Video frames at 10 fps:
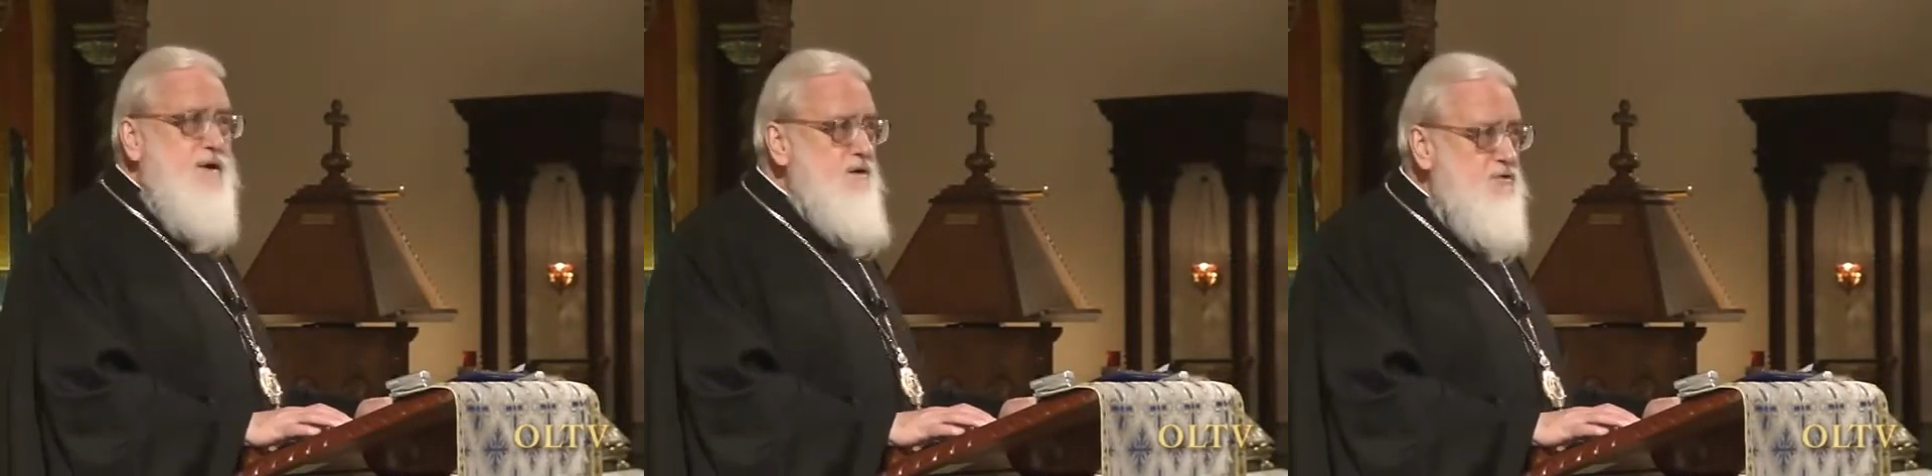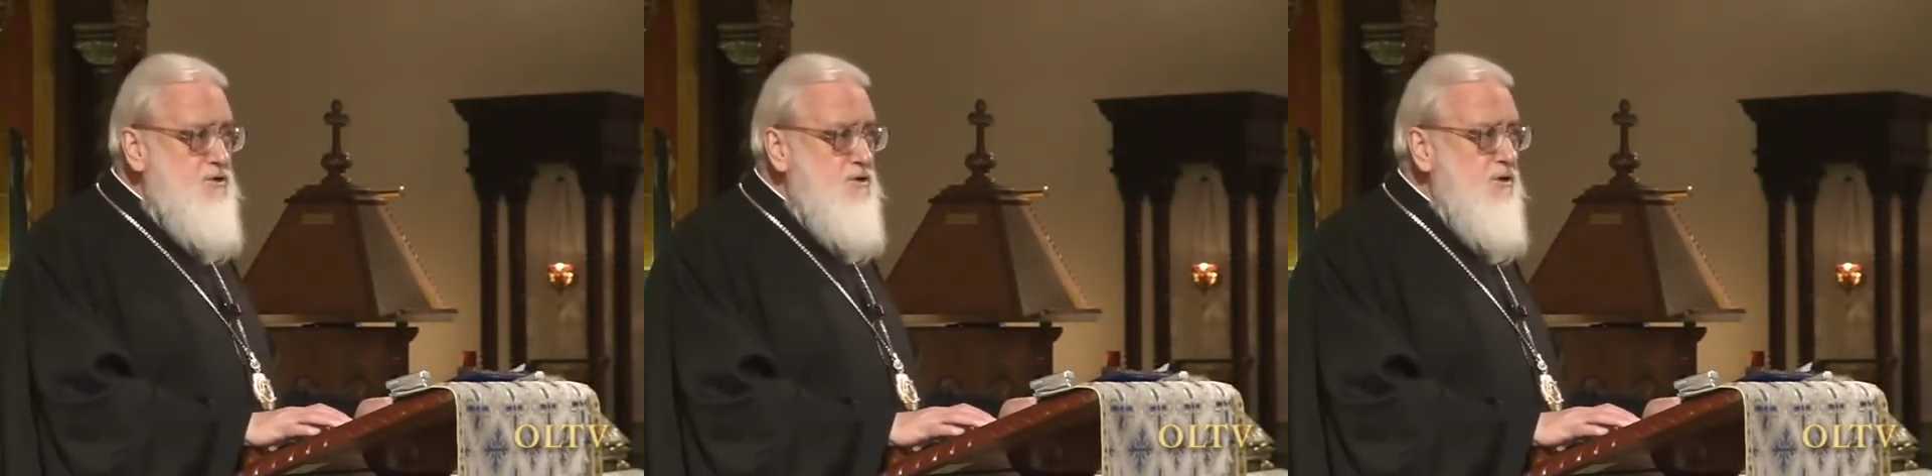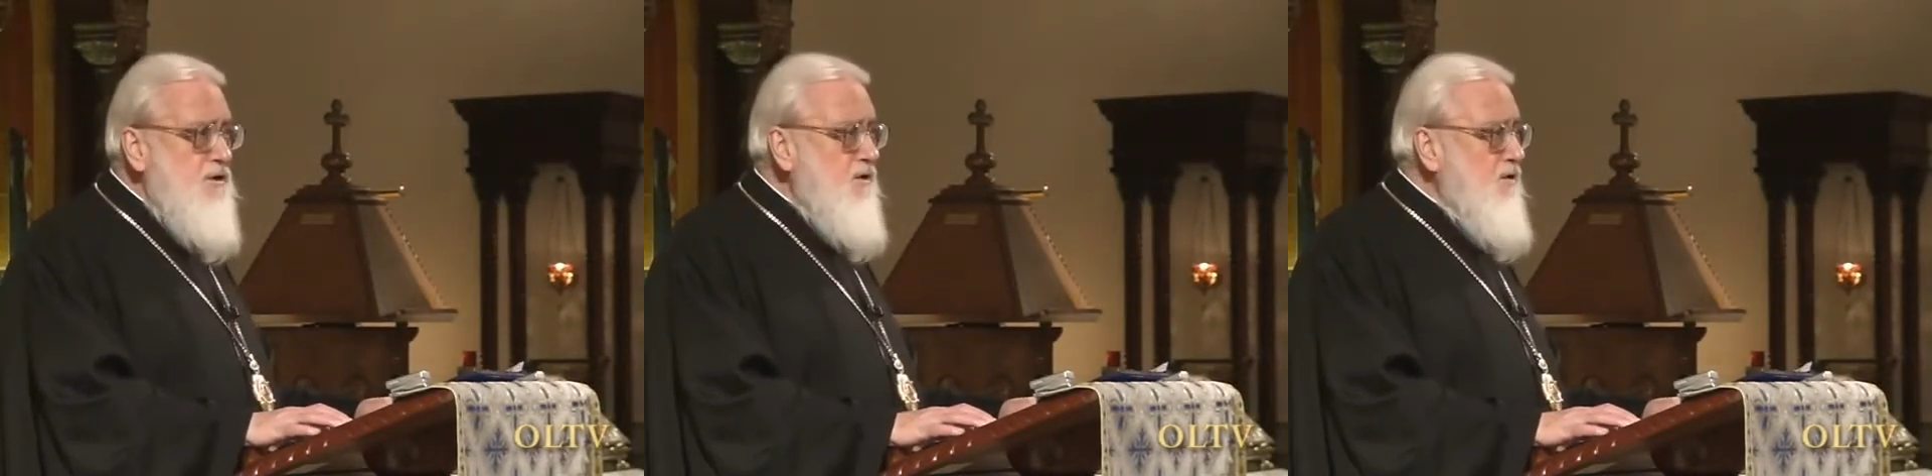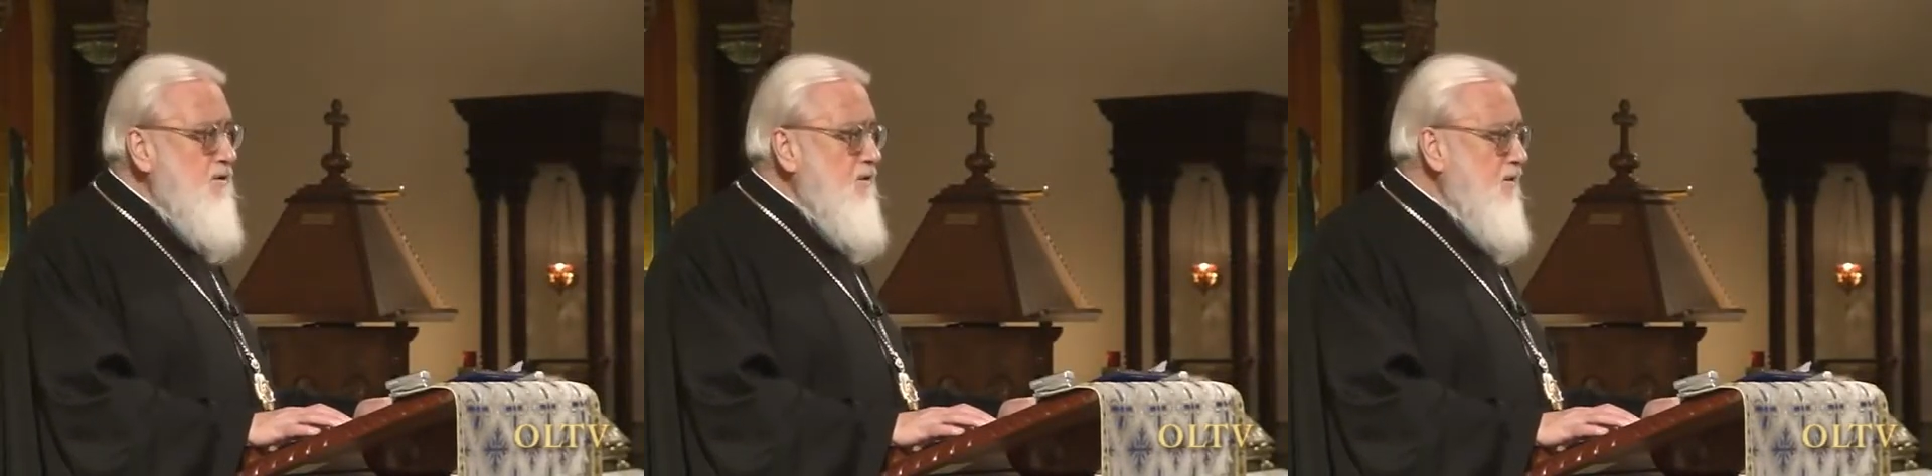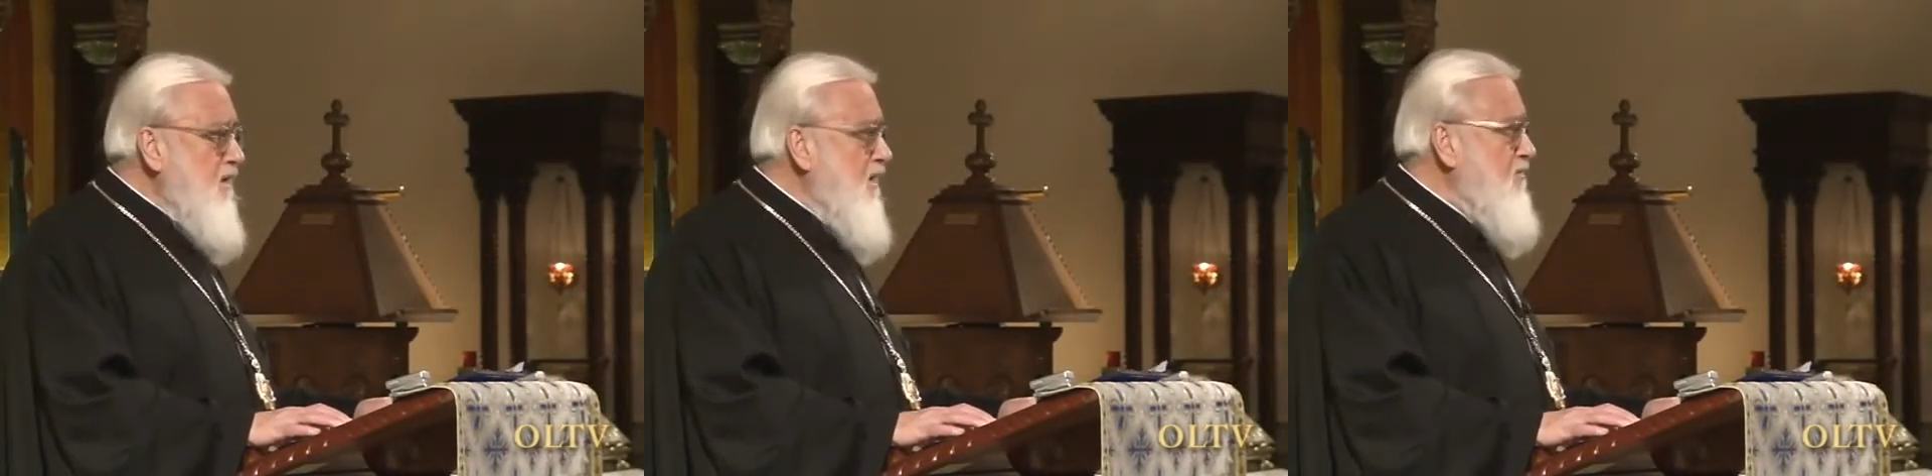speech
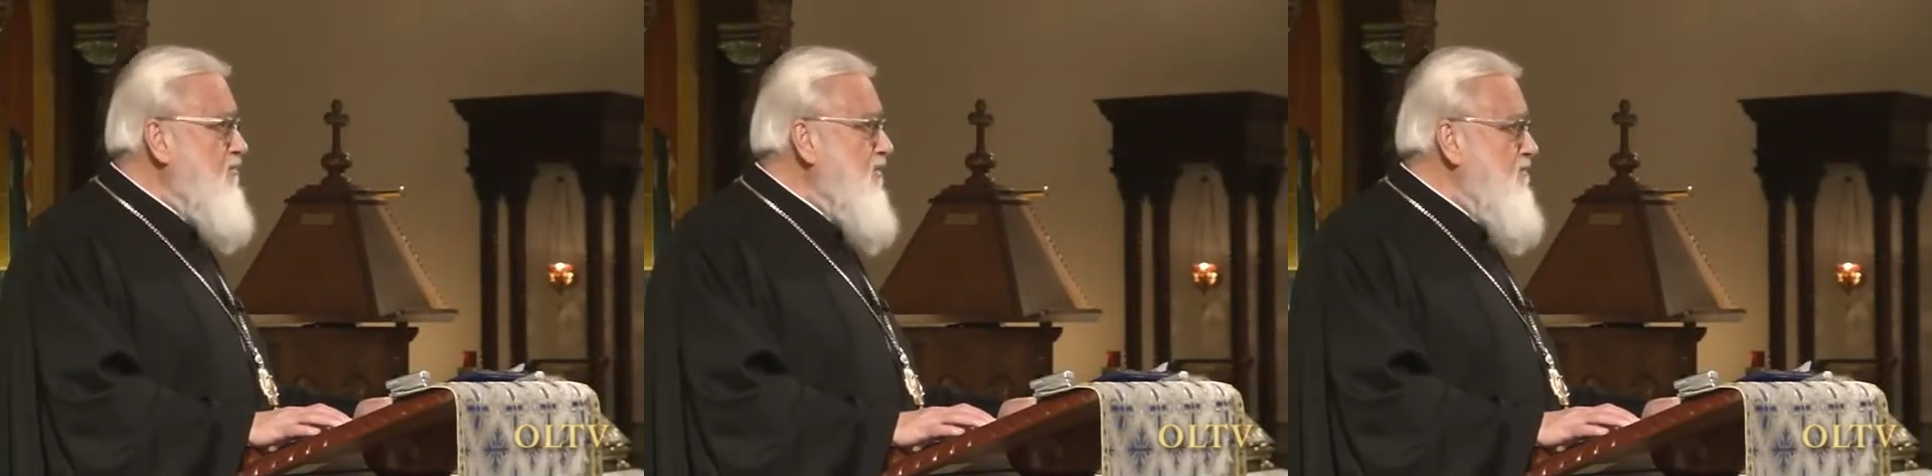in Acts